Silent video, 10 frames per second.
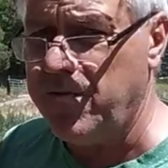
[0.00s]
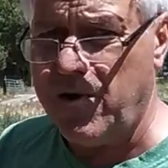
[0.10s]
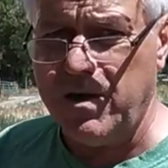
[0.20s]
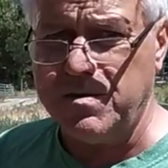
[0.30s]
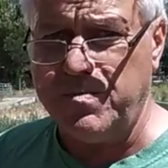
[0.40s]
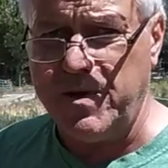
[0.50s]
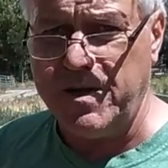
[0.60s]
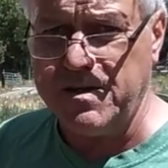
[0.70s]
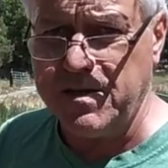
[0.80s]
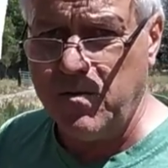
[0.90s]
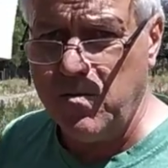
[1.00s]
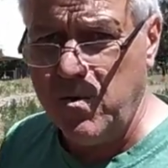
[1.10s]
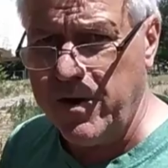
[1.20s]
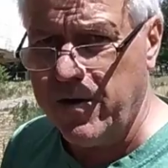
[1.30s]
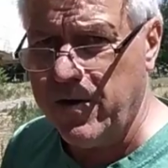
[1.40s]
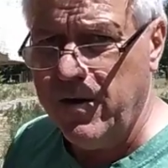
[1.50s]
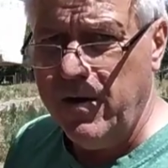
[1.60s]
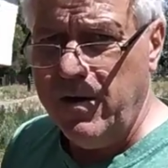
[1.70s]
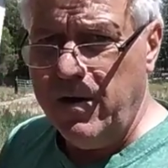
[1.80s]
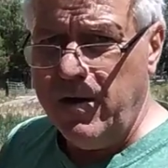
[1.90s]
far as pieces of wood or
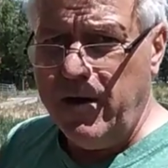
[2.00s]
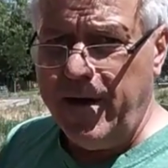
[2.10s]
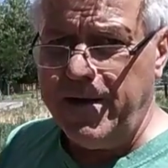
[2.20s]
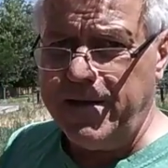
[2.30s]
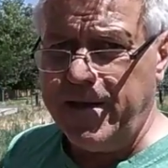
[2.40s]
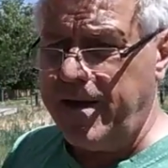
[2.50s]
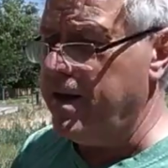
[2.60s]
everything